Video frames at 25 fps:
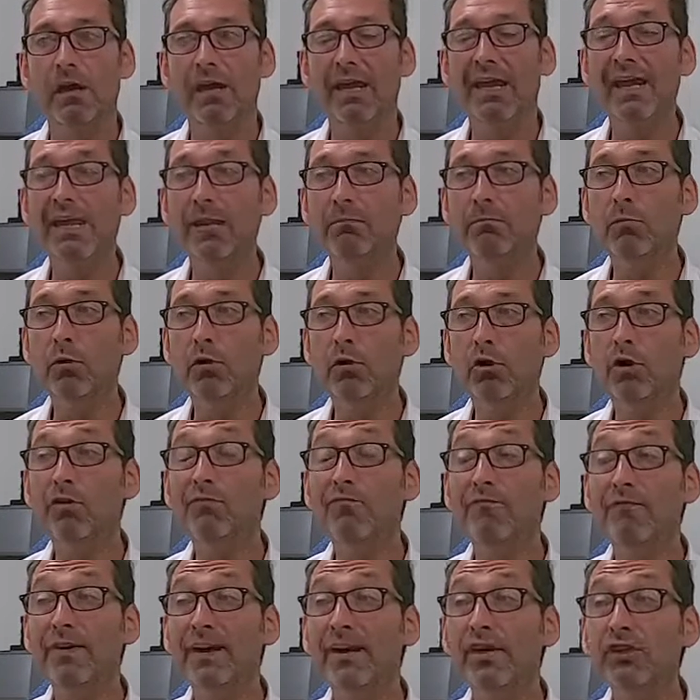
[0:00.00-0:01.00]
In more
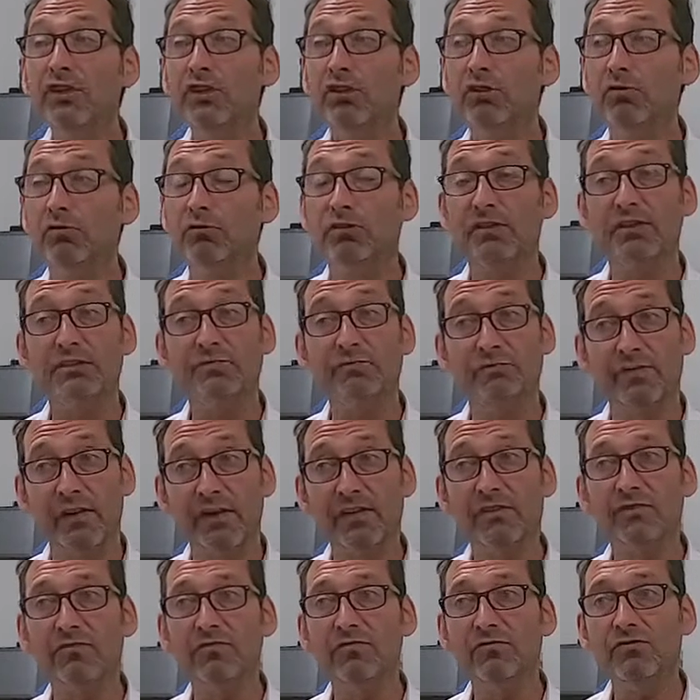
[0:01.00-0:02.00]
conventional
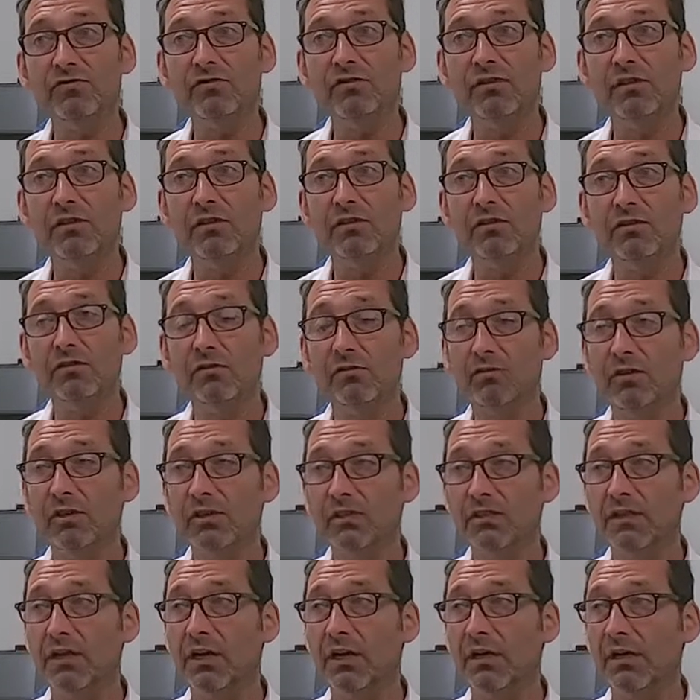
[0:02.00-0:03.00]
disinfectants, so
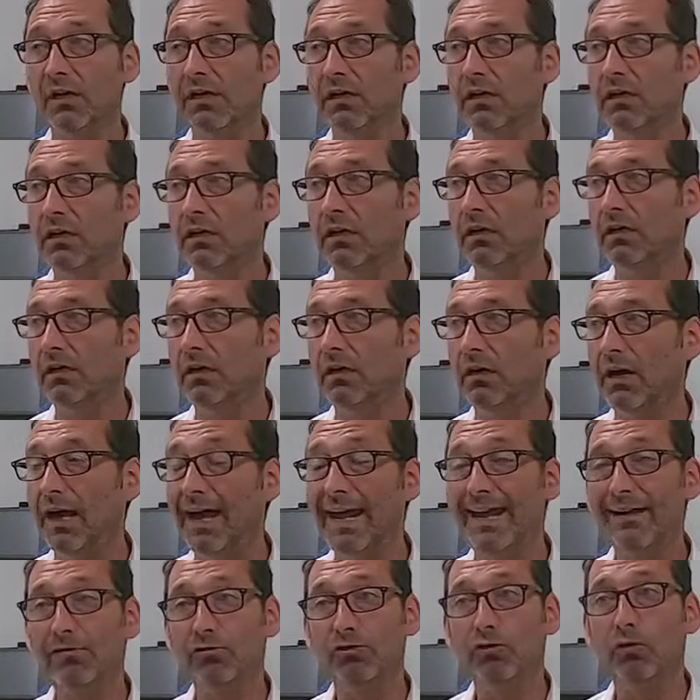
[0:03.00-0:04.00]
things like
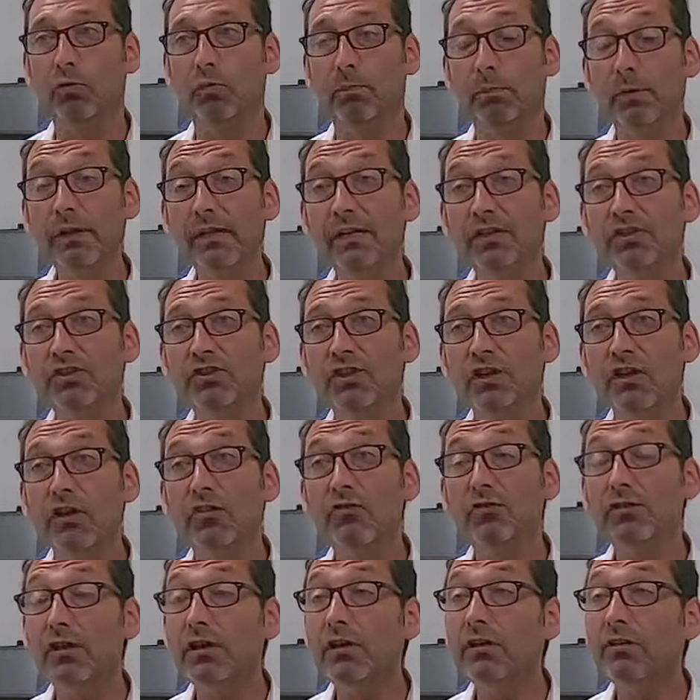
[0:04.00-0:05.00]
household bleach,
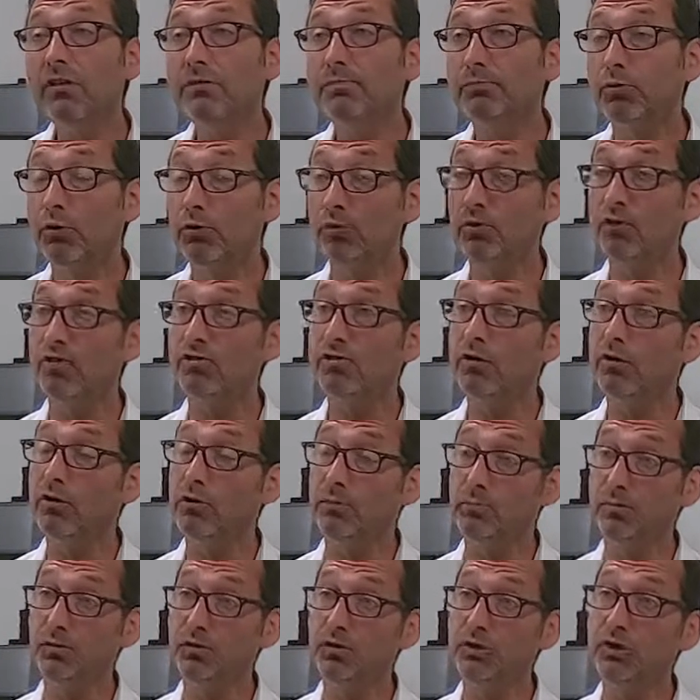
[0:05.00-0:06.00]
those products are
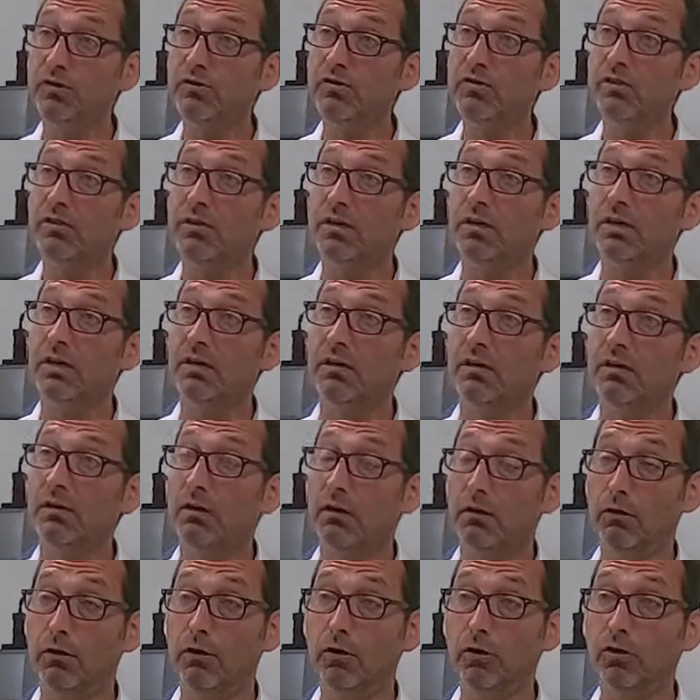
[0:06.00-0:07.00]
produced in
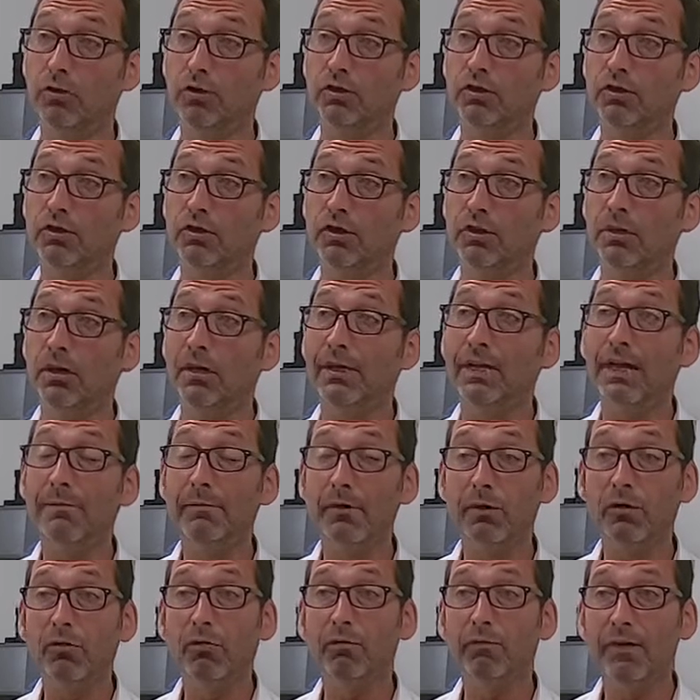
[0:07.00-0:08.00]
large
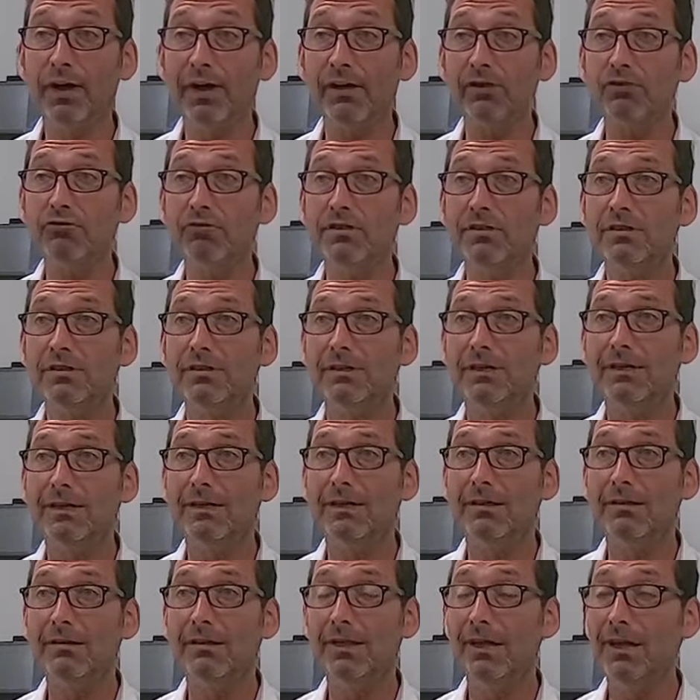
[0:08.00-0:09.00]
chemical factories.
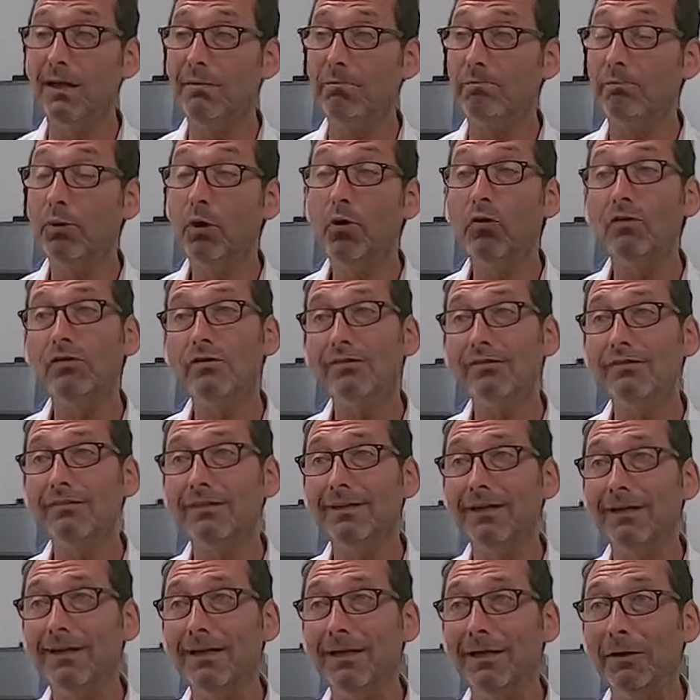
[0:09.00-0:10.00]
They're boxed
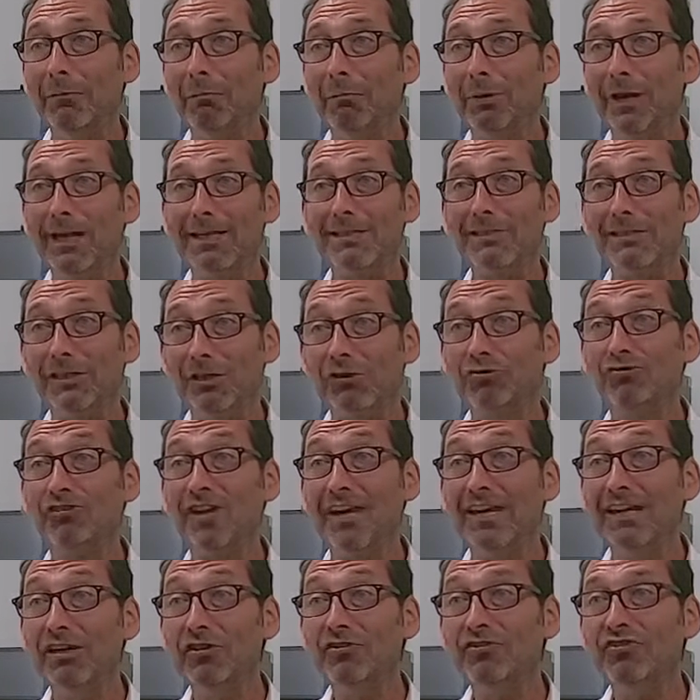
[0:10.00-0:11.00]
in plastic
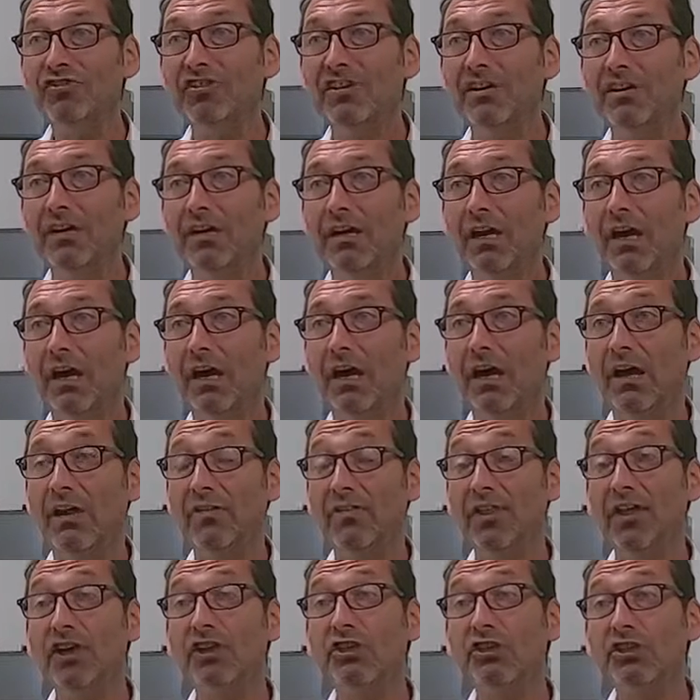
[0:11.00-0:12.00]
containers.
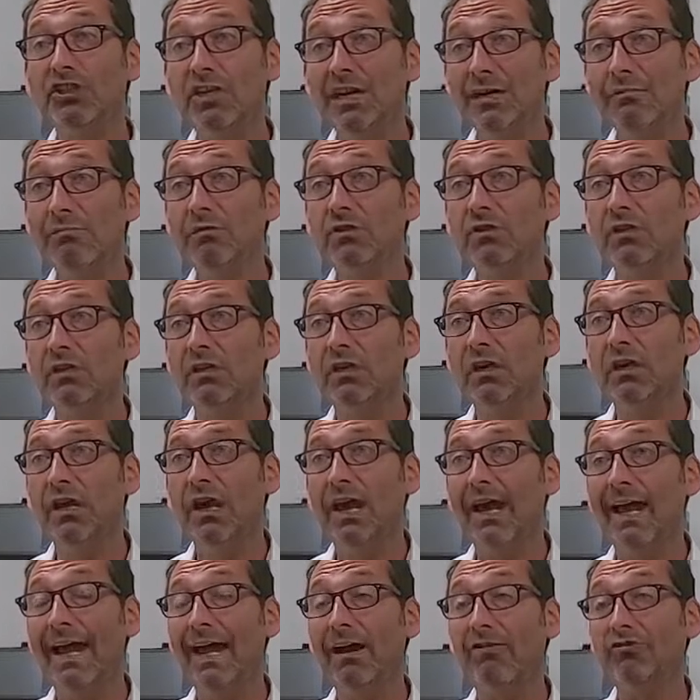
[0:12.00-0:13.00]
They're shipped
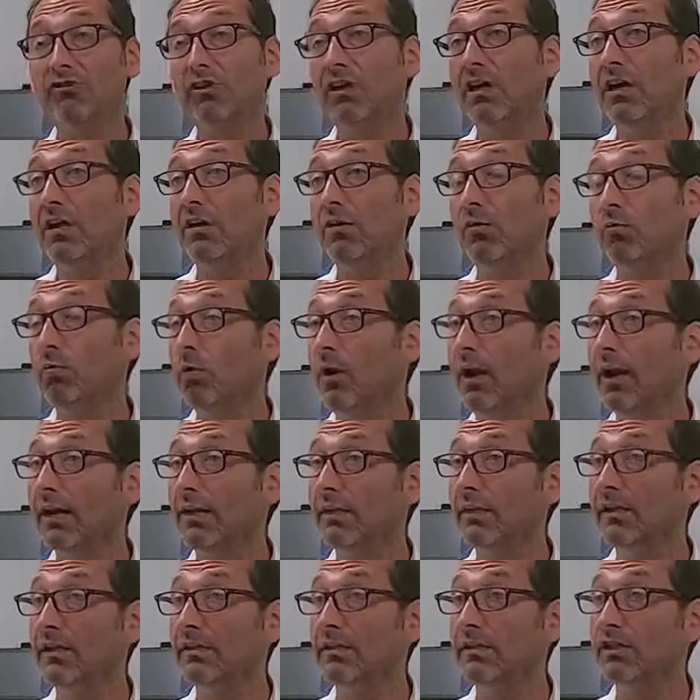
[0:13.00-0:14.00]
out and
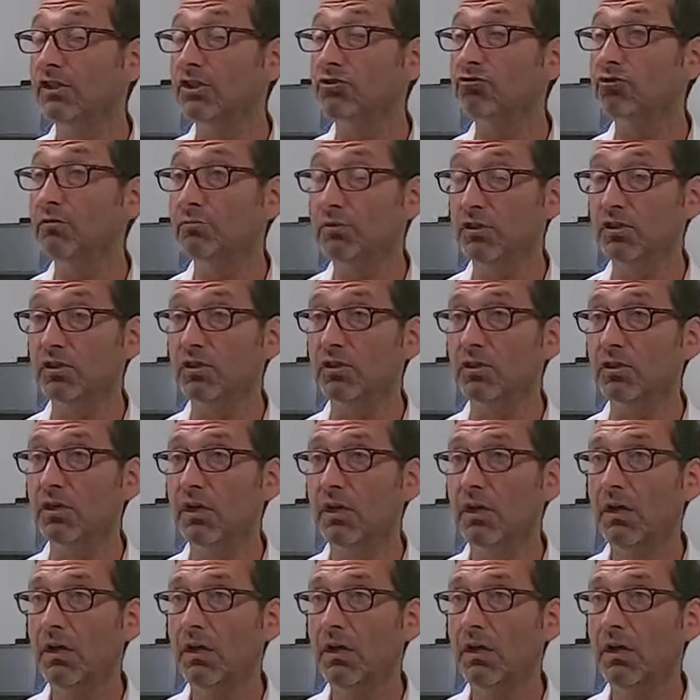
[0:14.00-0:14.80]
widely distributed.